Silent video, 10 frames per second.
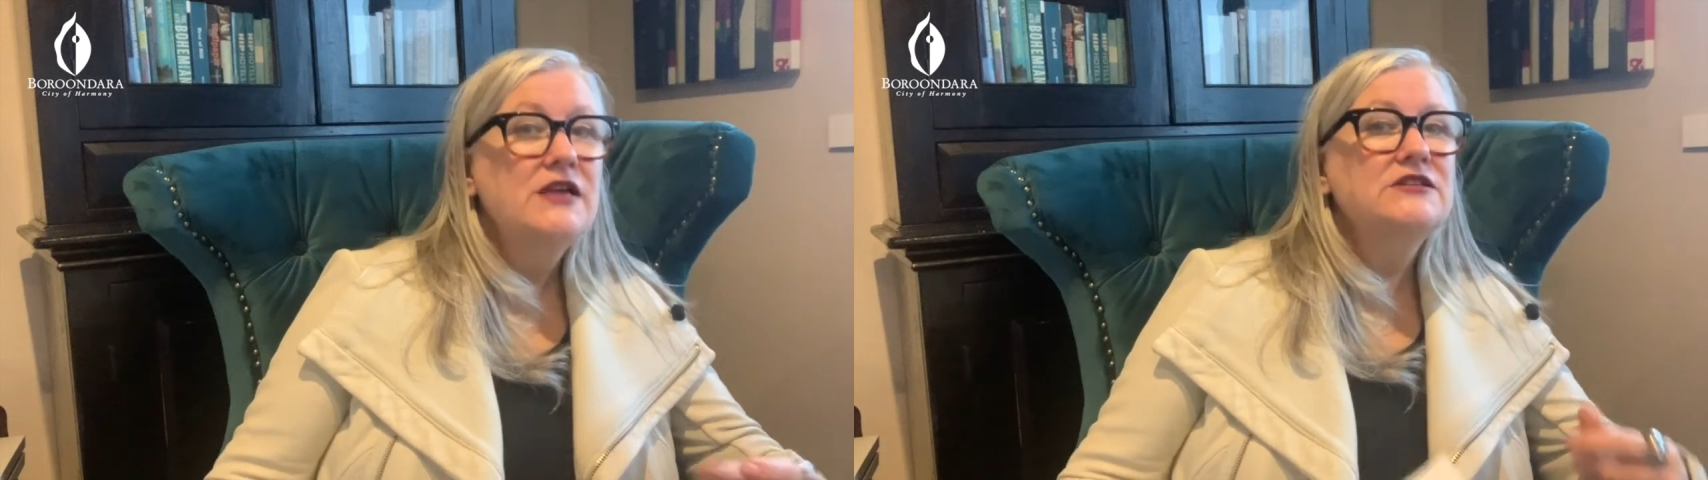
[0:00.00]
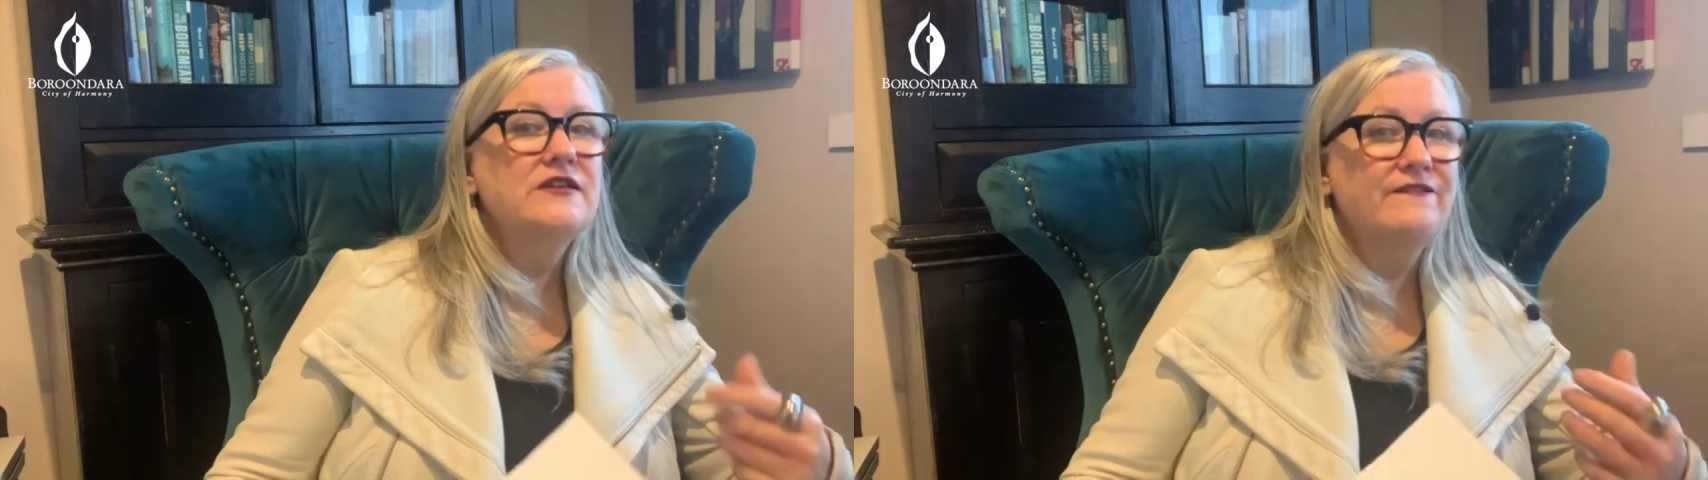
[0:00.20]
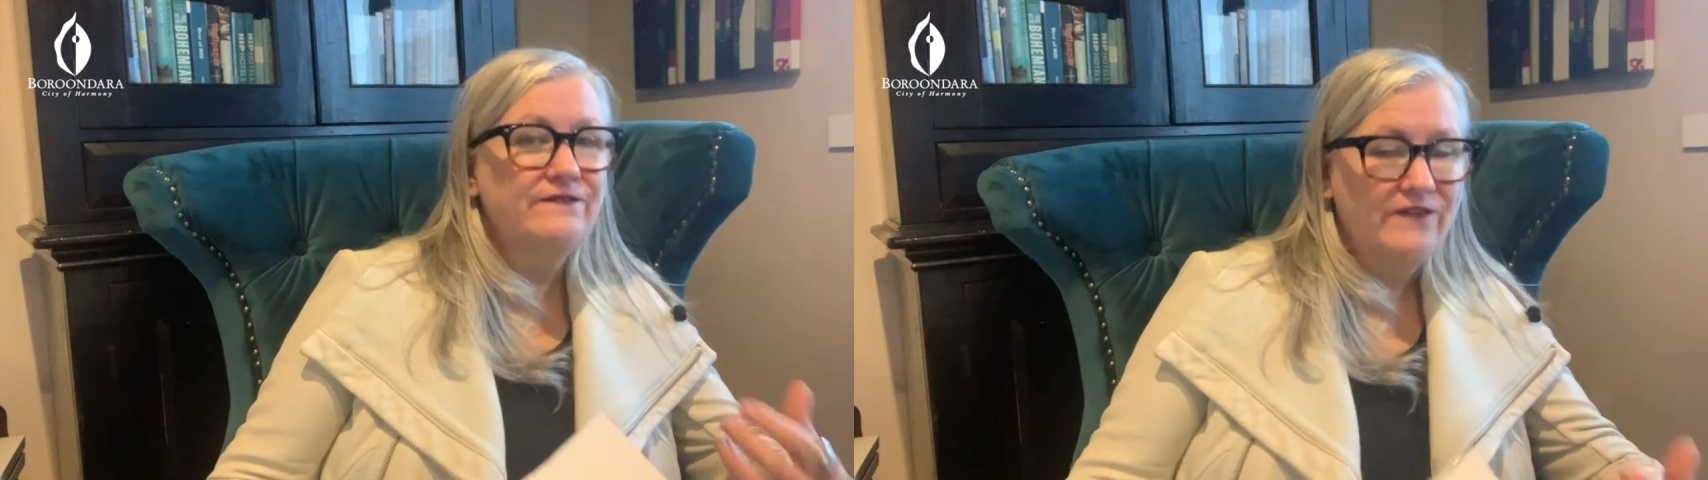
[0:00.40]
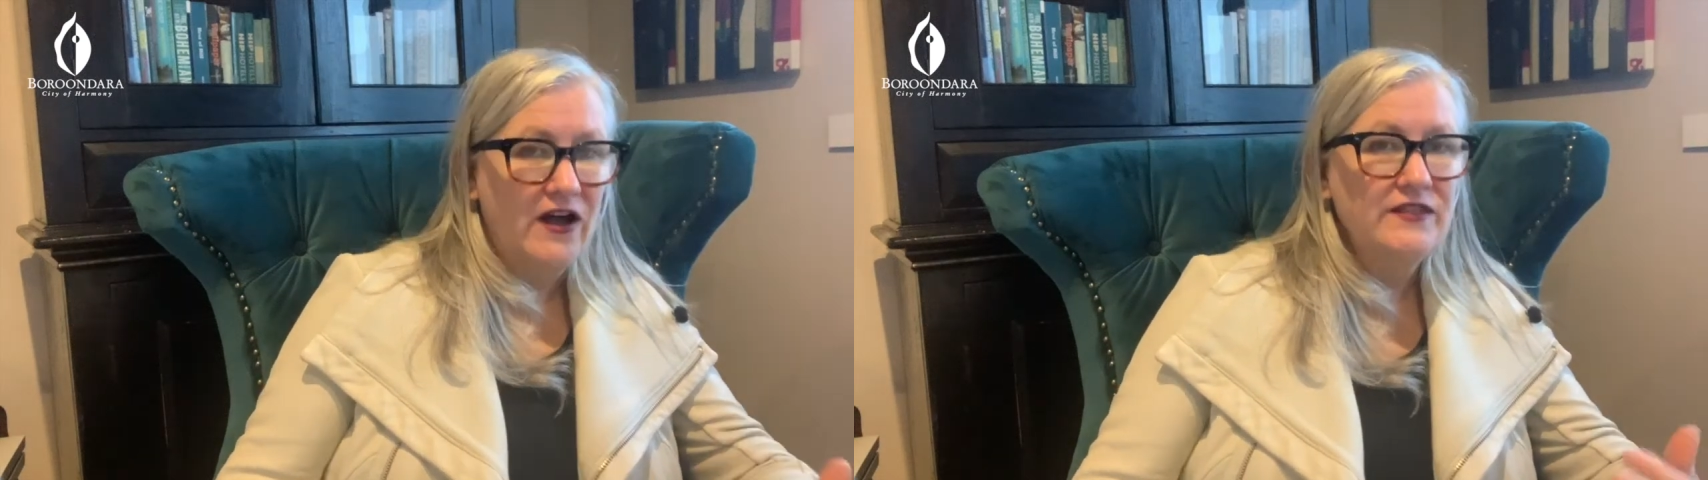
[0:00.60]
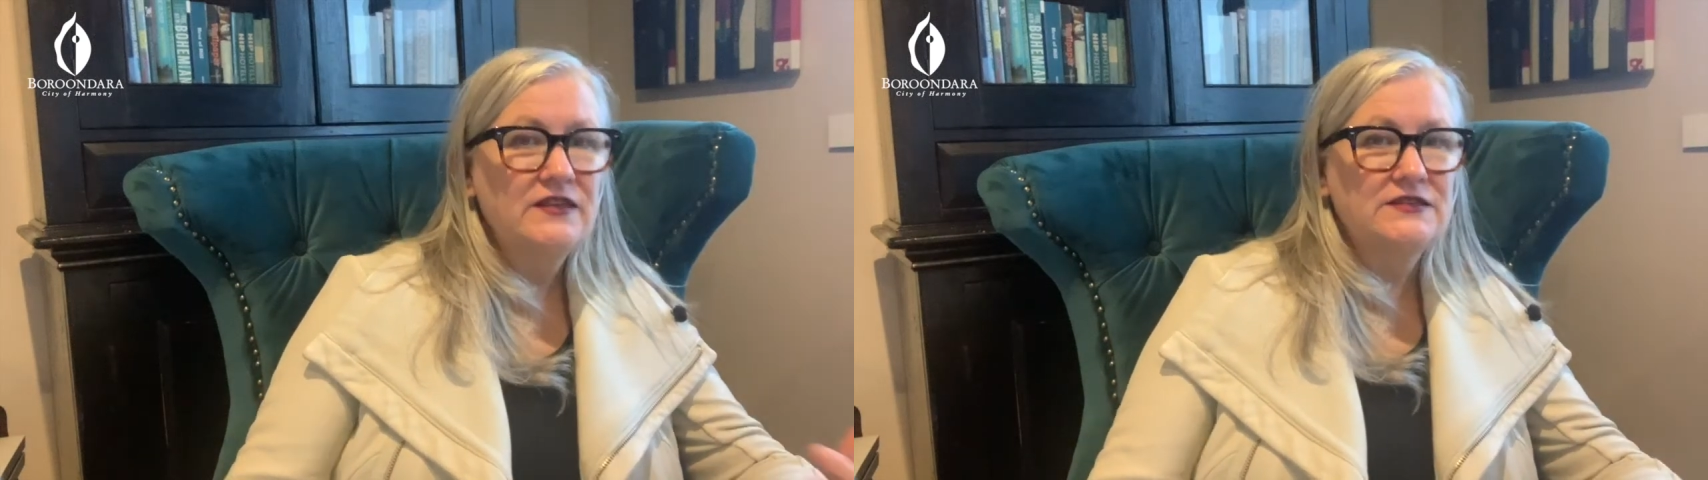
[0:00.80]
to
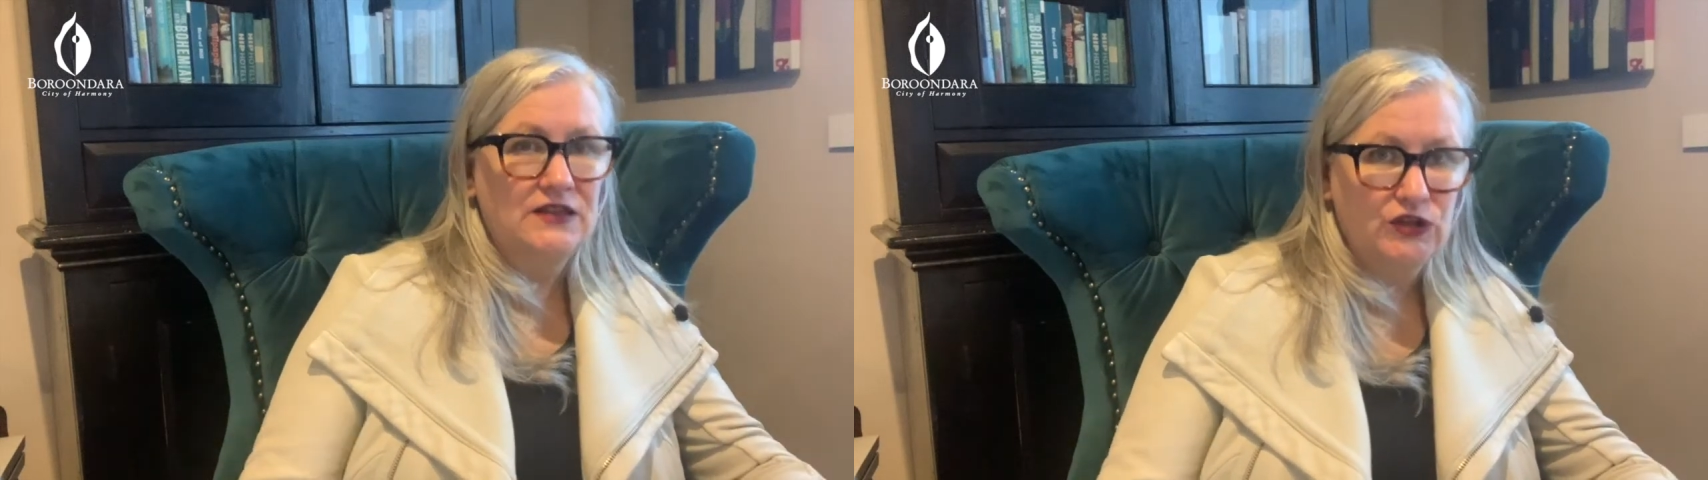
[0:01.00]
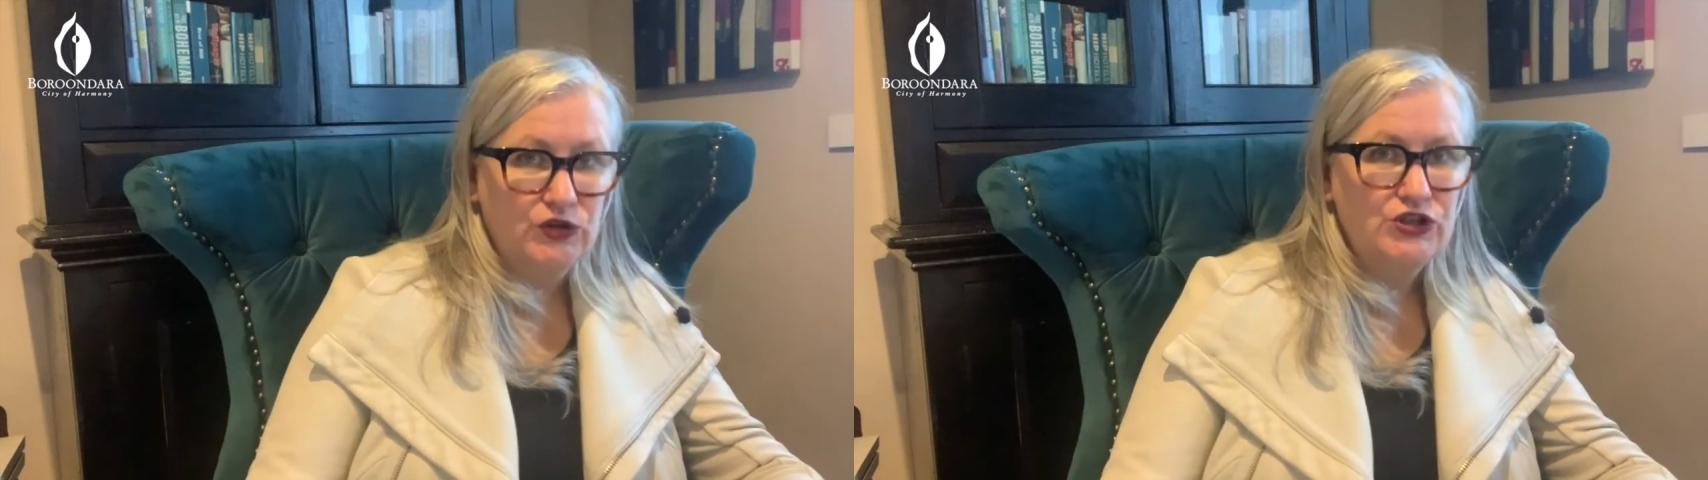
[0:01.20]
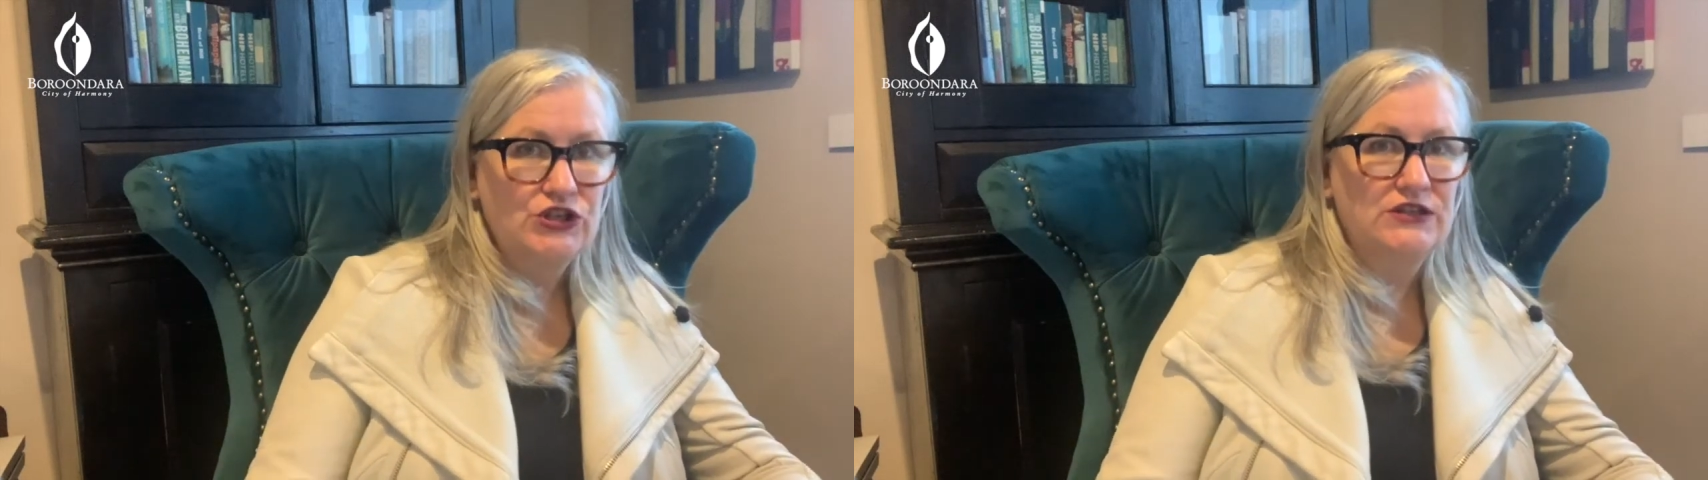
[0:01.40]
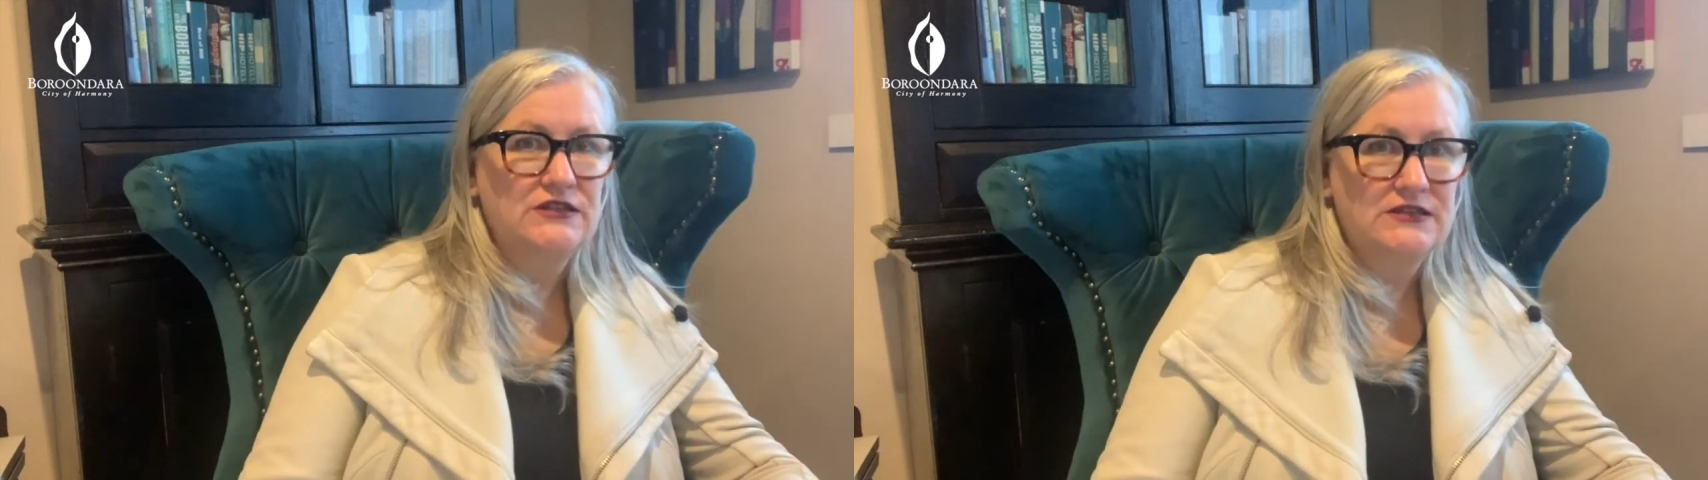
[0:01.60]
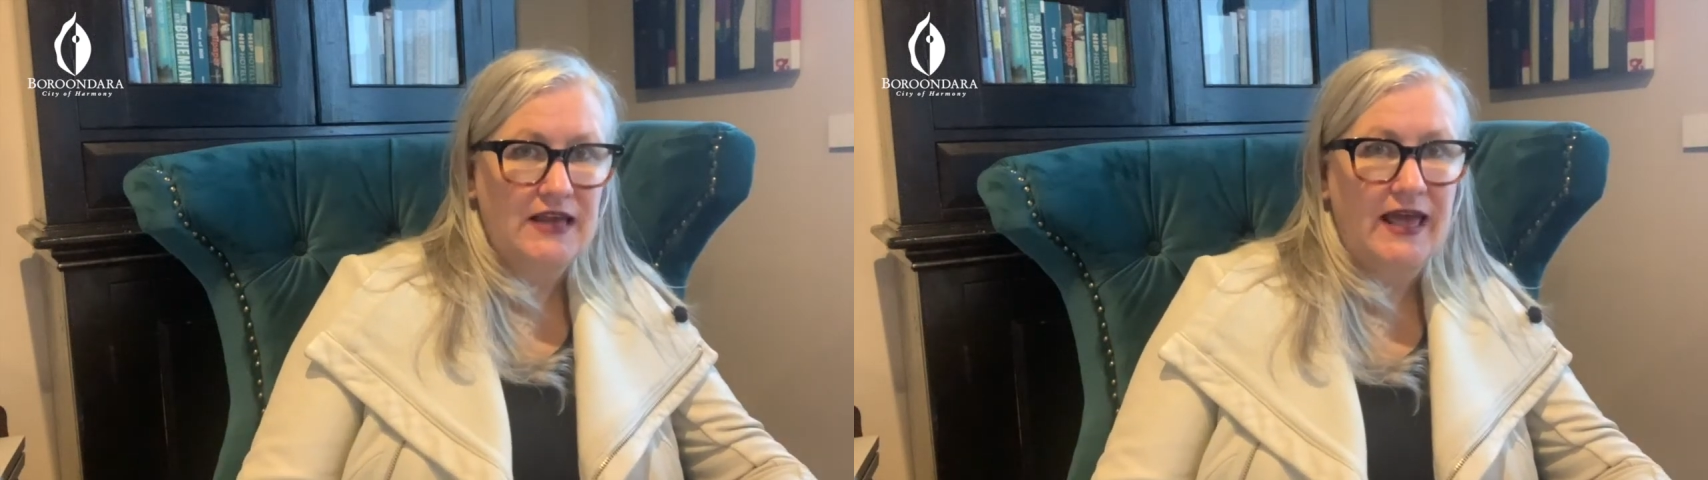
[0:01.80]
find the solutions to